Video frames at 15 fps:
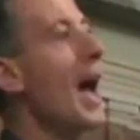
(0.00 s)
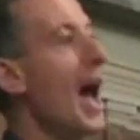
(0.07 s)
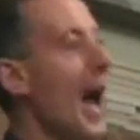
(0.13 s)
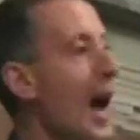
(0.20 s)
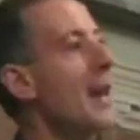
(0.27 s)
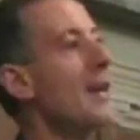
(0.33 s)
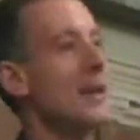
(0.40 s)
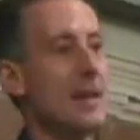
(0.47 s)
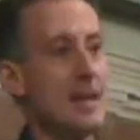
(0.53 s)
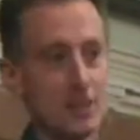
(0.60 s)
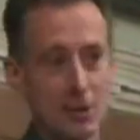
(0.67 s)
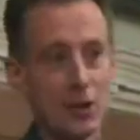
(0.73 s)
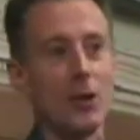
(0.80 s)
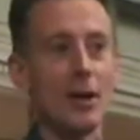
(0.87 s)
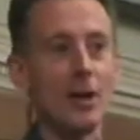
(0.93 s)
had
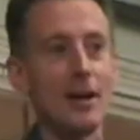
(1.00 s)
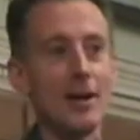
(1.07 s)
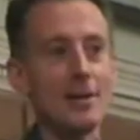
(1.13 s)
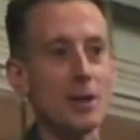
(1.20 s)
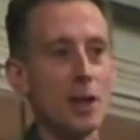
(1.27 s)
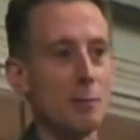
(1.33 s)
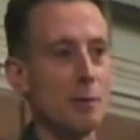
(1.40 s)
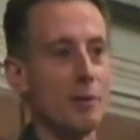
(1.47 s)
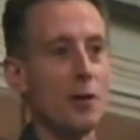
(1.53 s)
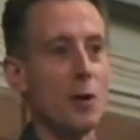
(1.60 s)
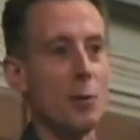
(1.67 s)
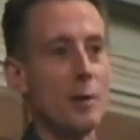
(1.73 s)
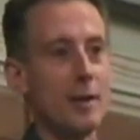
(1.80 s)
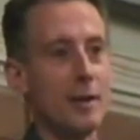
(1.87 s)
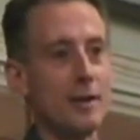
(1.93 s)
internalised
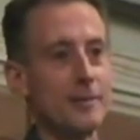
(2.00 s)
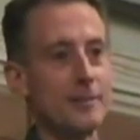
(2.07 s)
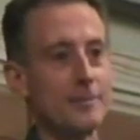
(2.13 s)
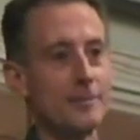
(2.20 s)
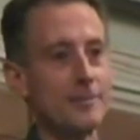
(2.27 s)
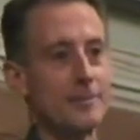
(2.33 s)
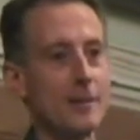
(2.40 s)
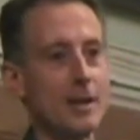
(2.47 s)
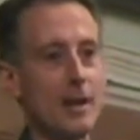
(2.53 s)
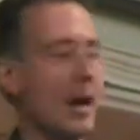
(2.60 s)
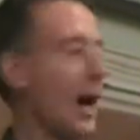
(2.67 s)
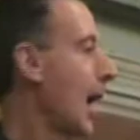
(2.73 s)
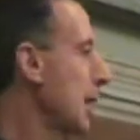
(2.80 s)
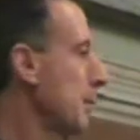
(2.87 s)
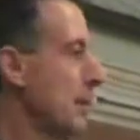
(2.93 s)
homophobia.
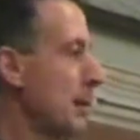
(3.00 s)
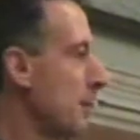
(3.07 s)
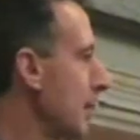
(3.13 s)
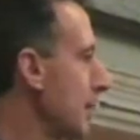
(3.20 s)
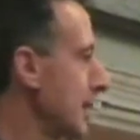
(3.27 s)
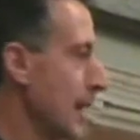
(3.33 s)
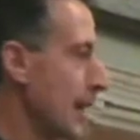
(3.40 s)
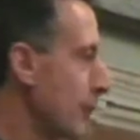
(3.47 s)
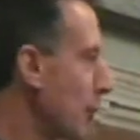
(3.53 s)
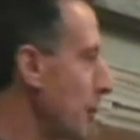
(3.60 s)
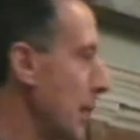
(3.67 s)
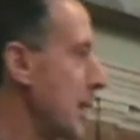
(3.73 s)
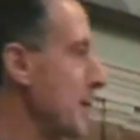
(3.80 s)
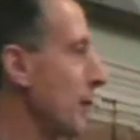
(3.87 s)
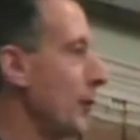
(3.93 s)
I can remember several
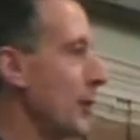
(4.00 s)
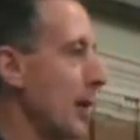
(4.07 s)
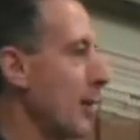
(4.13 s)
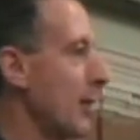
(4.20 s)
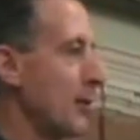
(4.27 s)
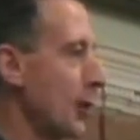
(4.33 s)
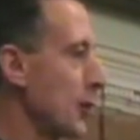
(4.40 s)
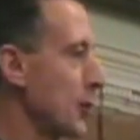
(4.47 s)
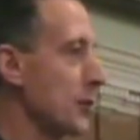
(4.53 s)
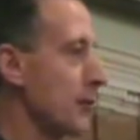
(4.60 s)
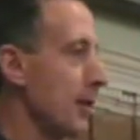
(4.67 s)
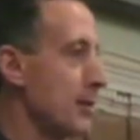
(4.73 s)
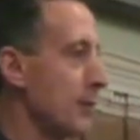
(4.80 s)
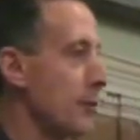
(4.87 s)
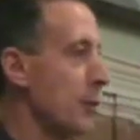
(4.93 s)
people, in consciousness
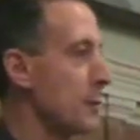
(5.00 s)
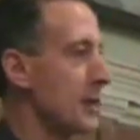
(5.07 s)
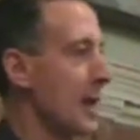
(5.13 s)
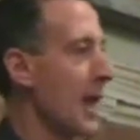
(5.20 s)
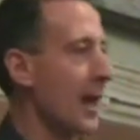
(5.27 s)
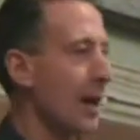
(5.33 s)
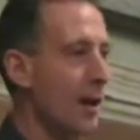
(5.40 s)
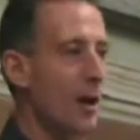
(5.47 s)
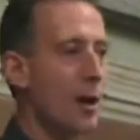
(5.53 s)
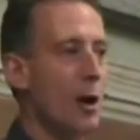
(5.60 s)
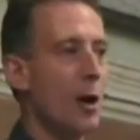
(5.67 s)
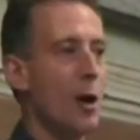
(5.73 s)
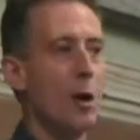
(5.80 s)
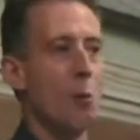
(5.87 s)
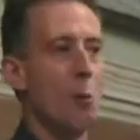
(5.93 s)
raising groups saying,
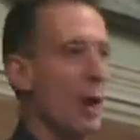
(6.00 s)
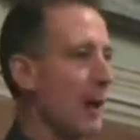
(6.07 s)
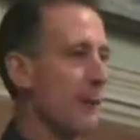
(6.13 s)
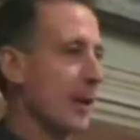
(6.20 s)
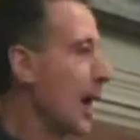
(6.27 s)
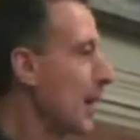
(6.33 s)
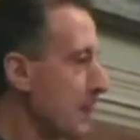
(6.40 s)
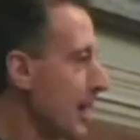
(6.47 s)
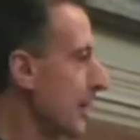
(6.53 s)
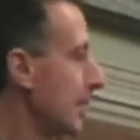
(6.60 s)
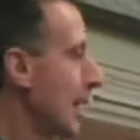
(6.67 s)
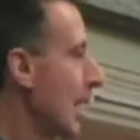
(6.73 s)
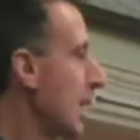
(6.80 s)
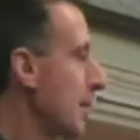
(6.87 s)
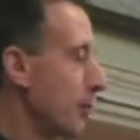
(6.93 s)
well, I've come here to the
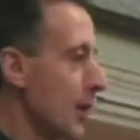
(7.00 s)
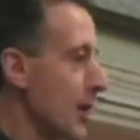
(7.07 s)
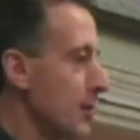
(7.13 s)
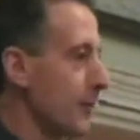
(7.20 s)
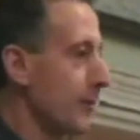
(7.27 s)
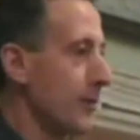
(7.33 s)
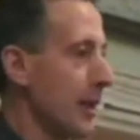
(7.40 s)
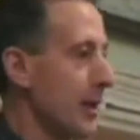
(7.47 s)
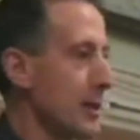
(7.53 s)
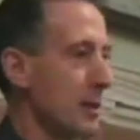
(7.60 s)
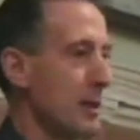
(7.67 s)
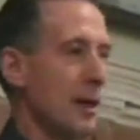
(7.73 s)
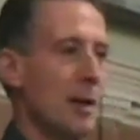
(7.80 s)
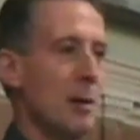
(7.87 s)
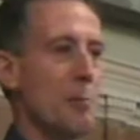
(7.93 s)
Gay Liberation
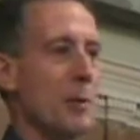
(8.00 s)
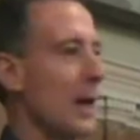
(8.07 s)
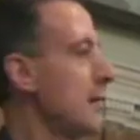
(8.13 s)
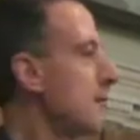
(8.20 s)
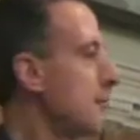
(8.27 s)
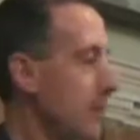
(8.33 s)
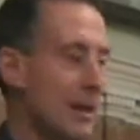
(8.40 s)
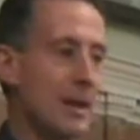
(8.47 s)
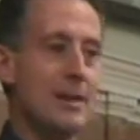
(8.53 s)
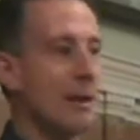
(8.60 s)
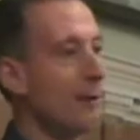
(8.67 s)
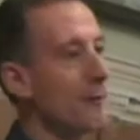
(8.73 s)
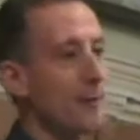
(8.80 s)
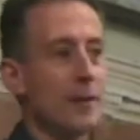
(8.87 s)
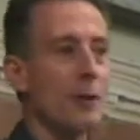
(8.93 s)
Front, but I really
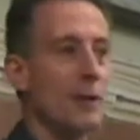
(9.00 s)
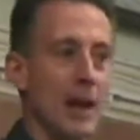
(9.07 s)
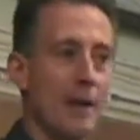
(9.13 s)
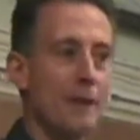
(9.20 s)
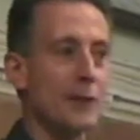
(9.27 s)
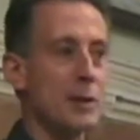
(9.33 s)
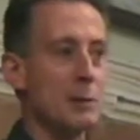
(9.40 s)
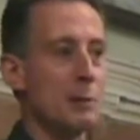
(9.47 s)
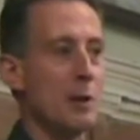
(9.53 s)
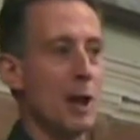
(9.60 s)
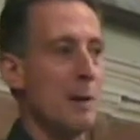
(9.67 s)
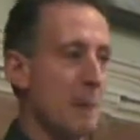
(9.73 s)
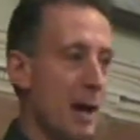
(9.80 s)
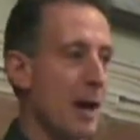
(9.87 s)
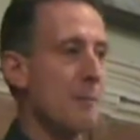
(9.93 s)
don't feel comfortable
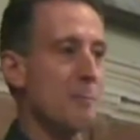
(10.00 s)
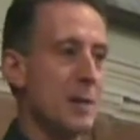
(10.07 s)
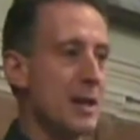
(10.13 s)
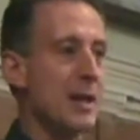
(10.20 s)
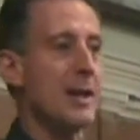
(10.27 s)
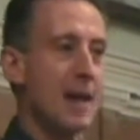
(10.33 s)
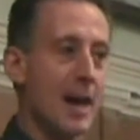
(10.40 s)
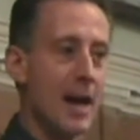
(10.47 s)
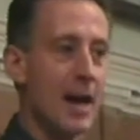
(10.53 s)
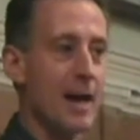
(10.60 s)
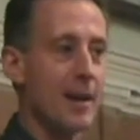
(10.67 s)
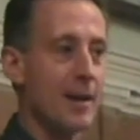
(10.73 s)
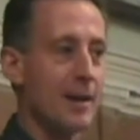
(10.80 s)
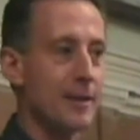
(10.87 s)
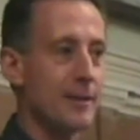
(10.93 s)
about being
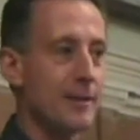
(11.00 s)
gay.